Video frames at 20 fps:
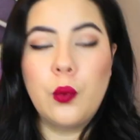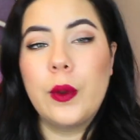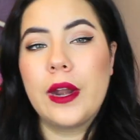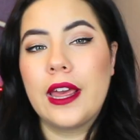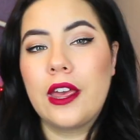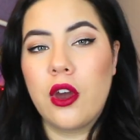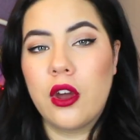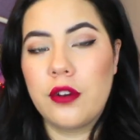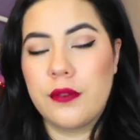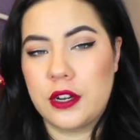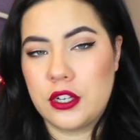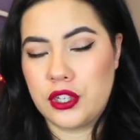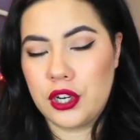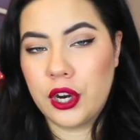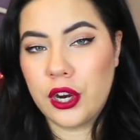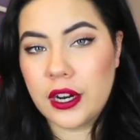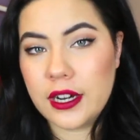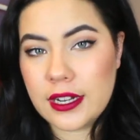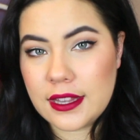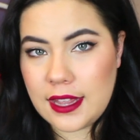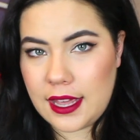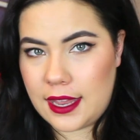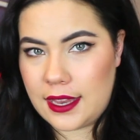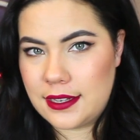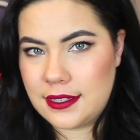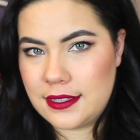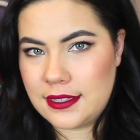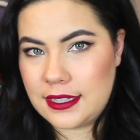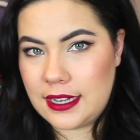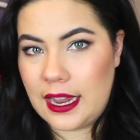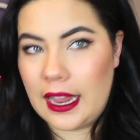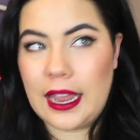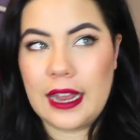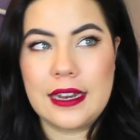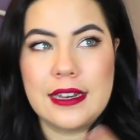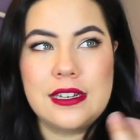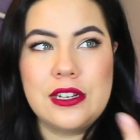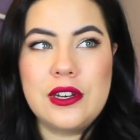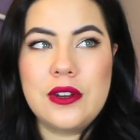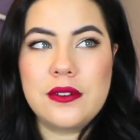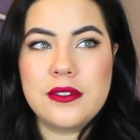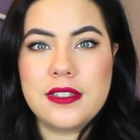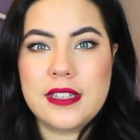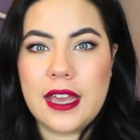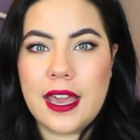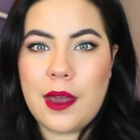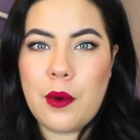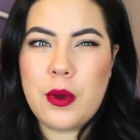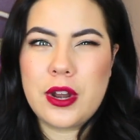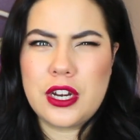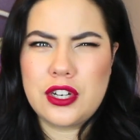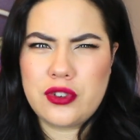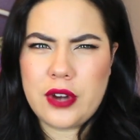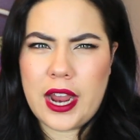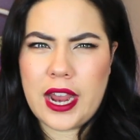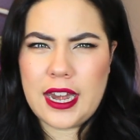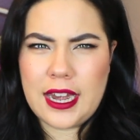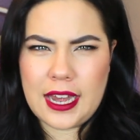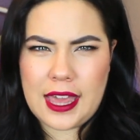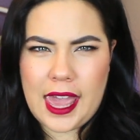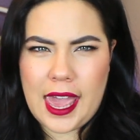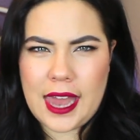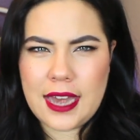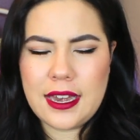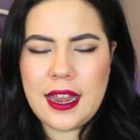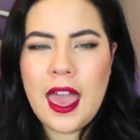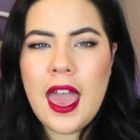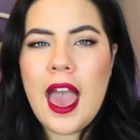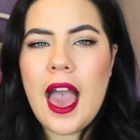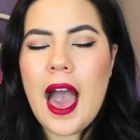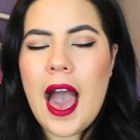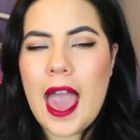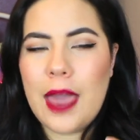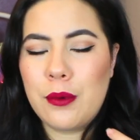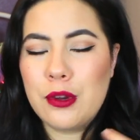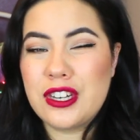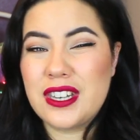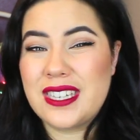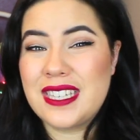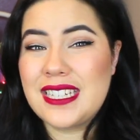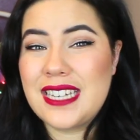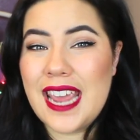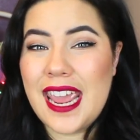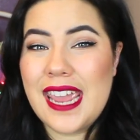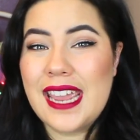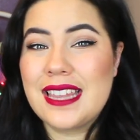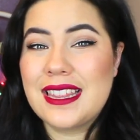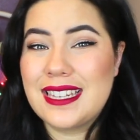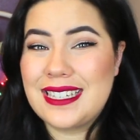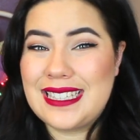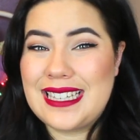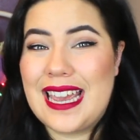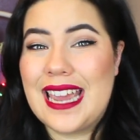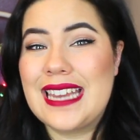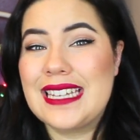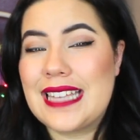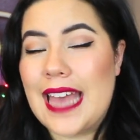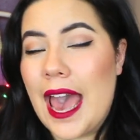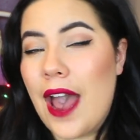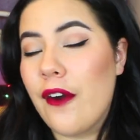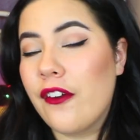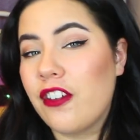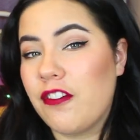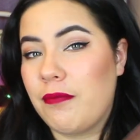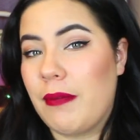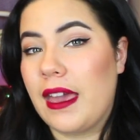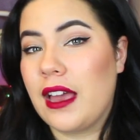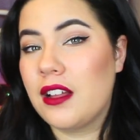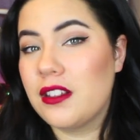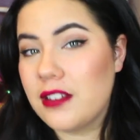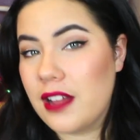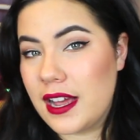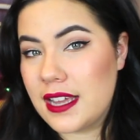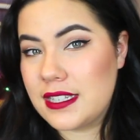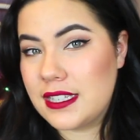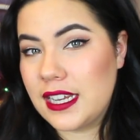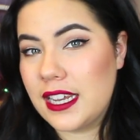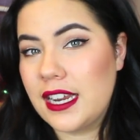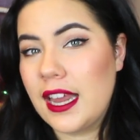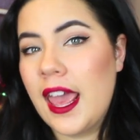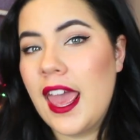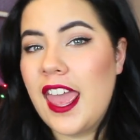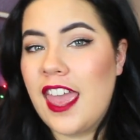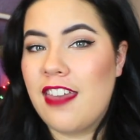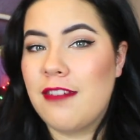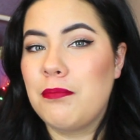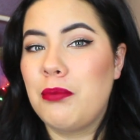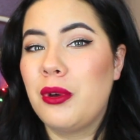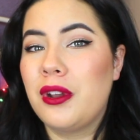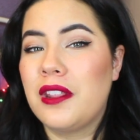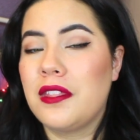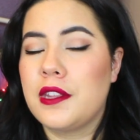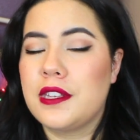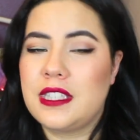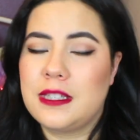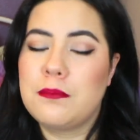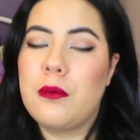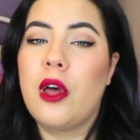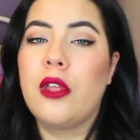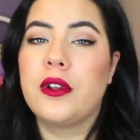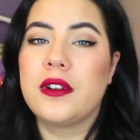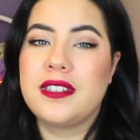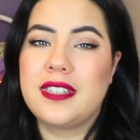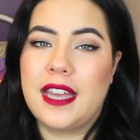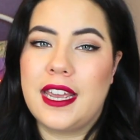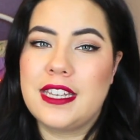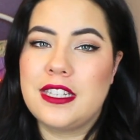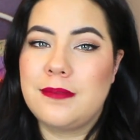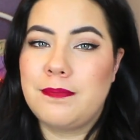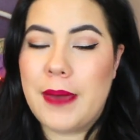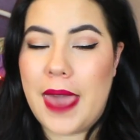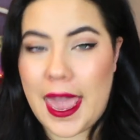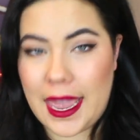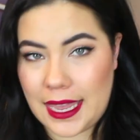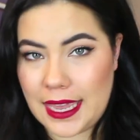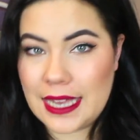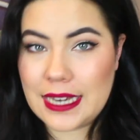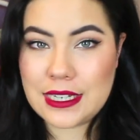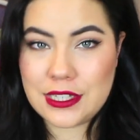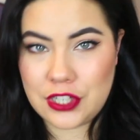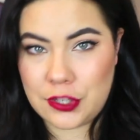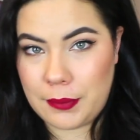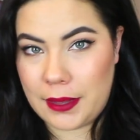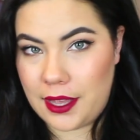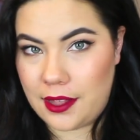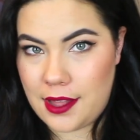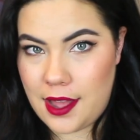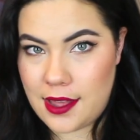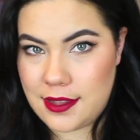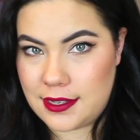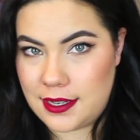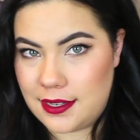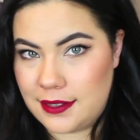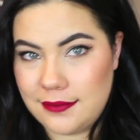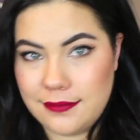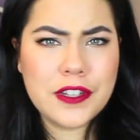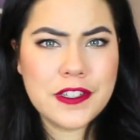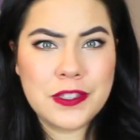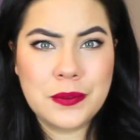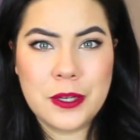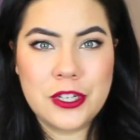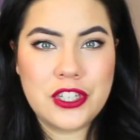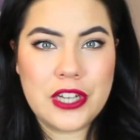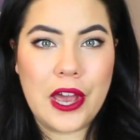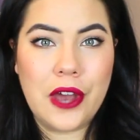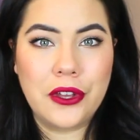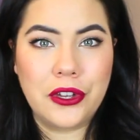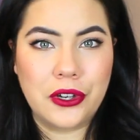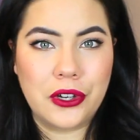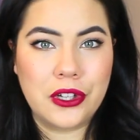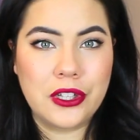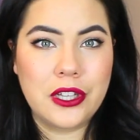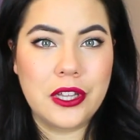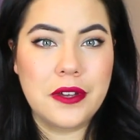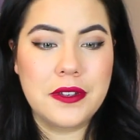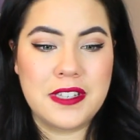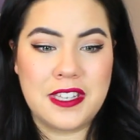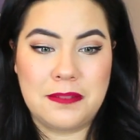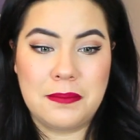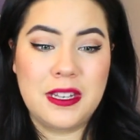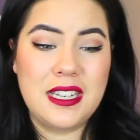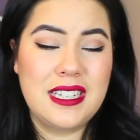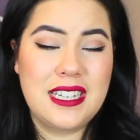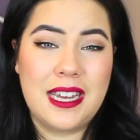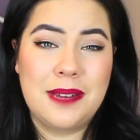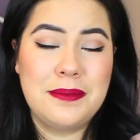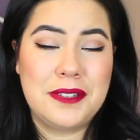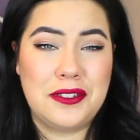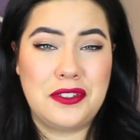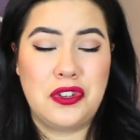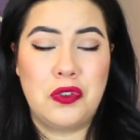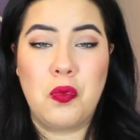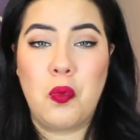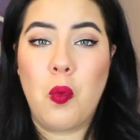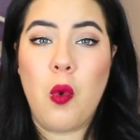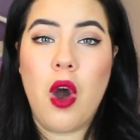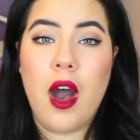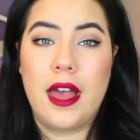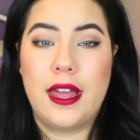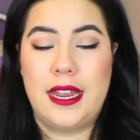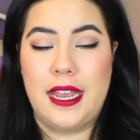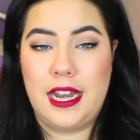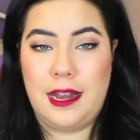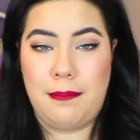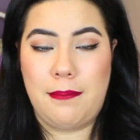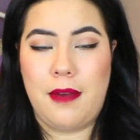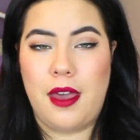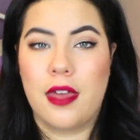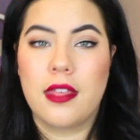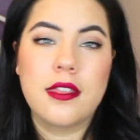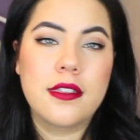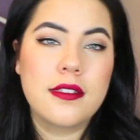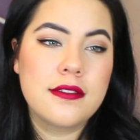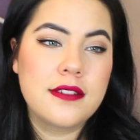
when I go to return this and, you know, say I want to try it again, I would just take the size out of my closet and put in the smaller size back into my closet. And you can switch out your clothes as many times as you want in a month.